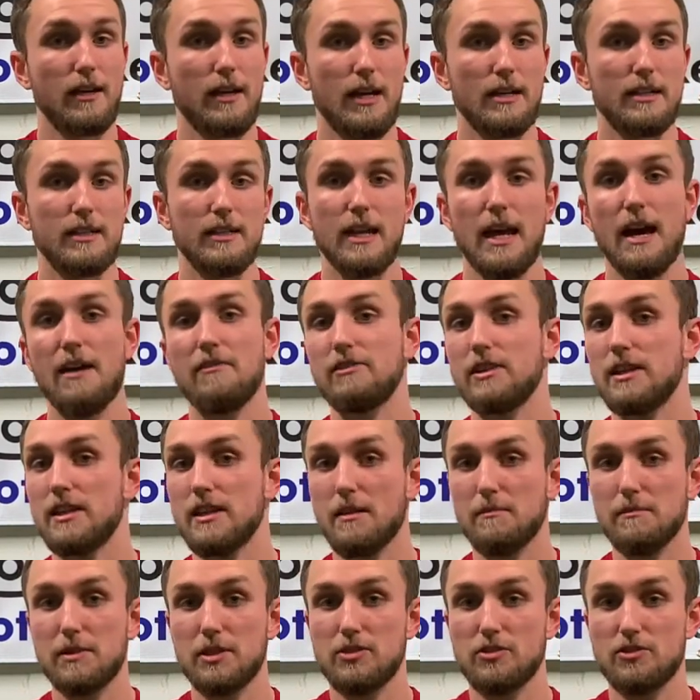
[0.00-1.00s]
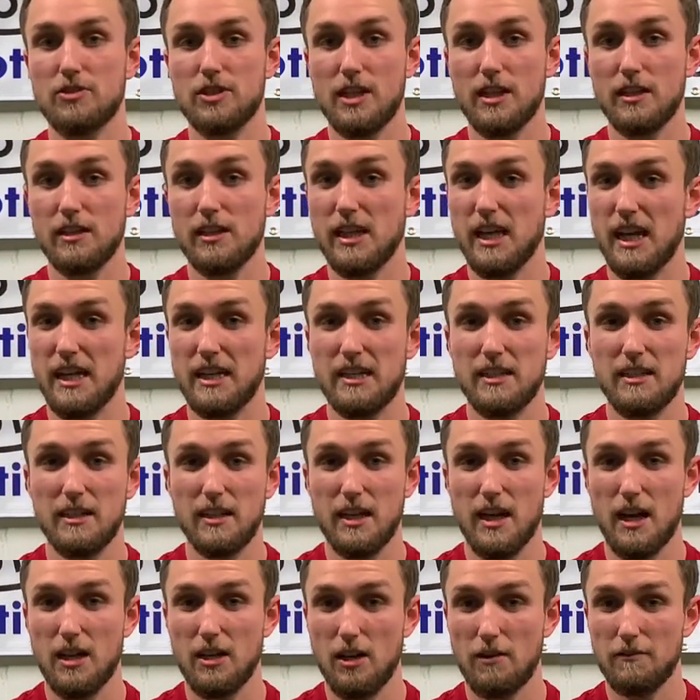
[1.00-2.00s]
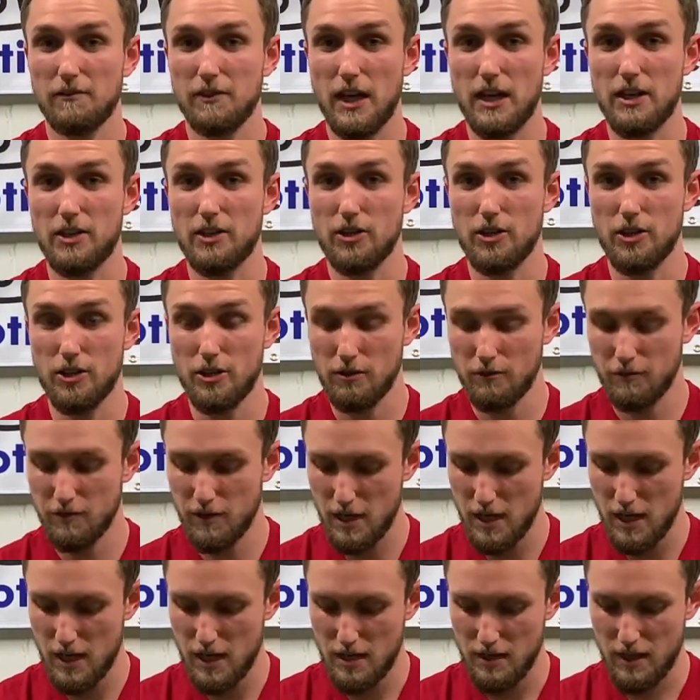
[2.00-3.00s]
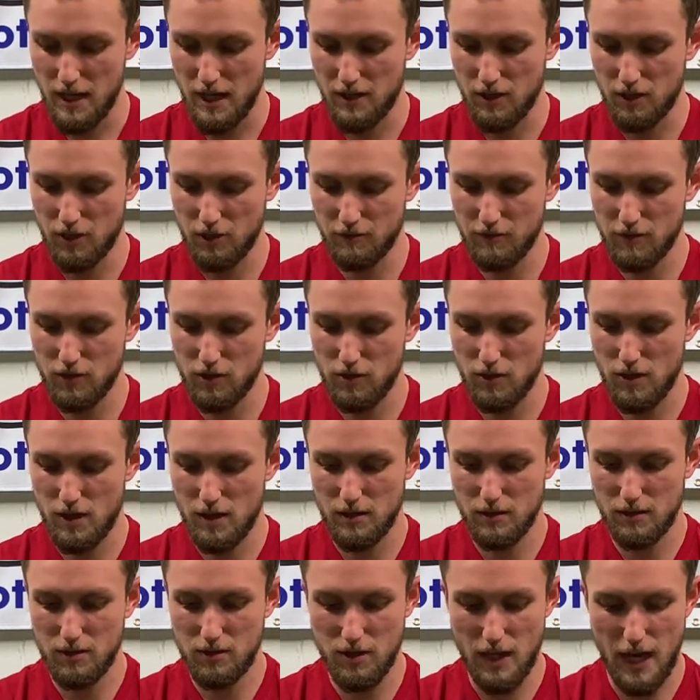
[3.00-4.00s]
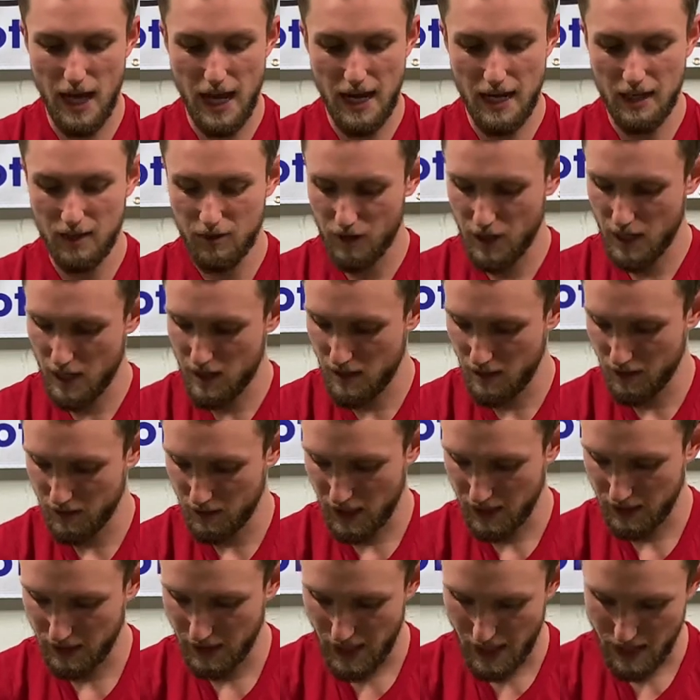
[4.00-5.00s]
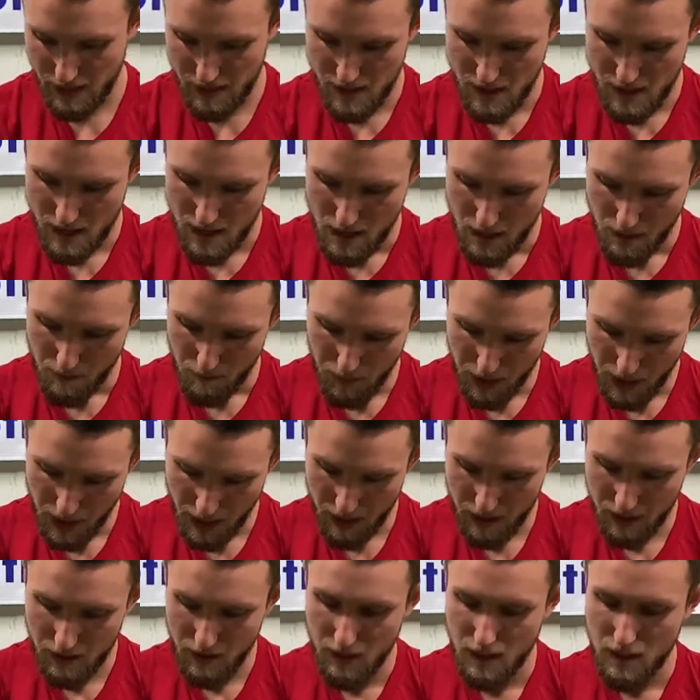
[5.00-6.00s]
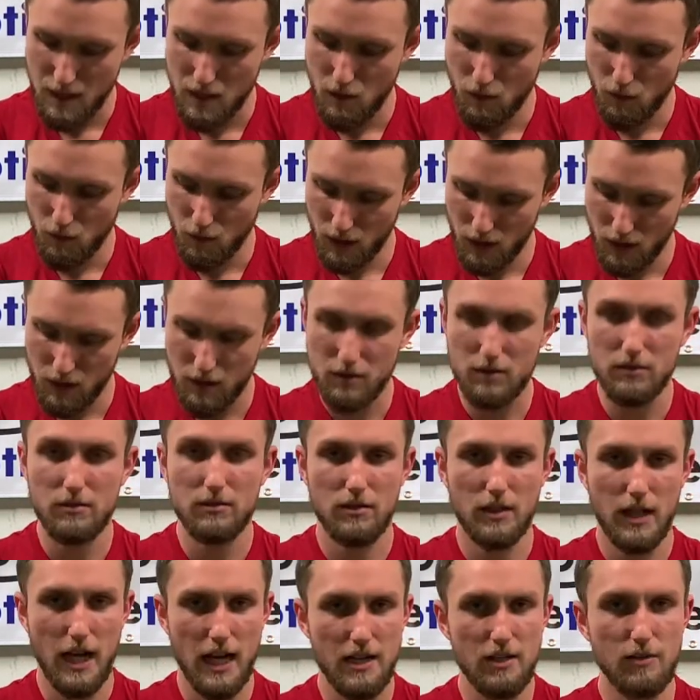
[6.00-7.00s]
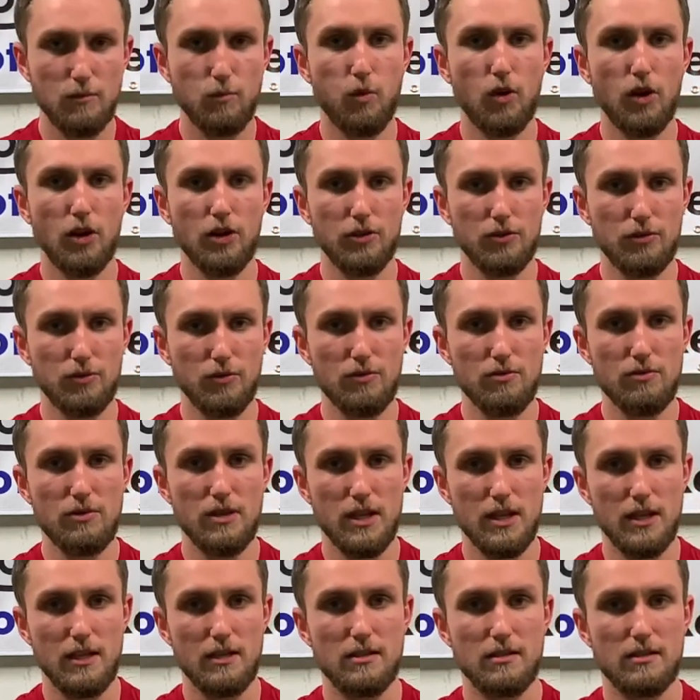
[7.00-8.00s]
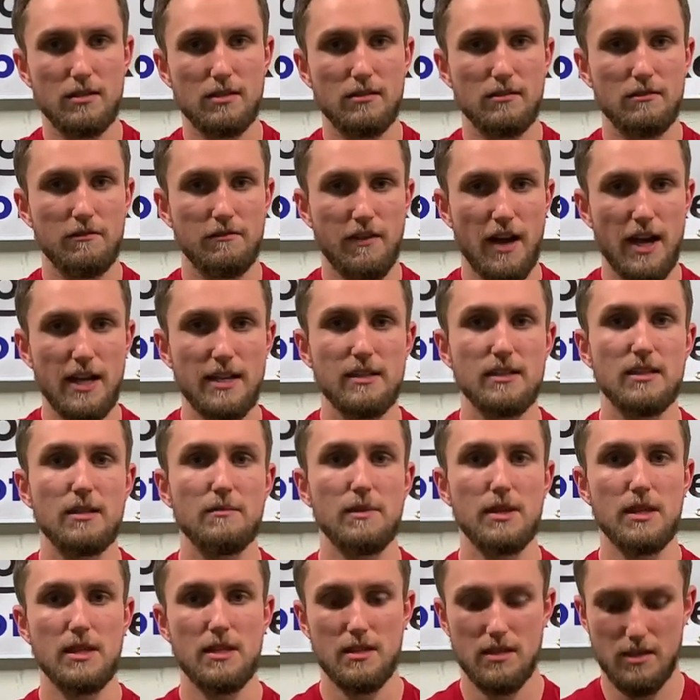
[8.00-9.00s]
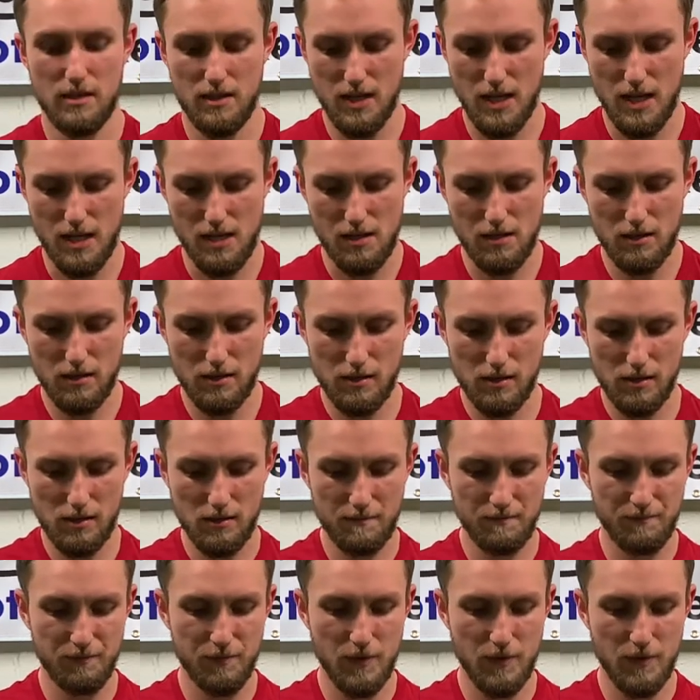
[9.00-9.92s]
I didn't have any numbness or tingling. I didn't cut off that nerve to the hand or anything like that. But kind of work through this, find some of these things,